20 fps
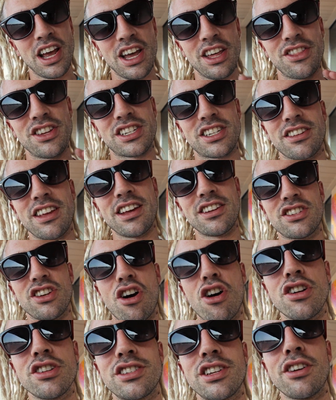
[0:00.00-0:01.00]
This lens
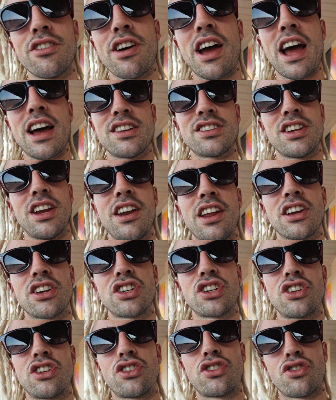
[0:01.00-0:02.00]
also has an
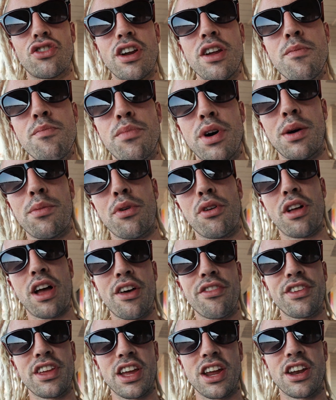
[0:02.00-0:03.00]
extreme bubble on the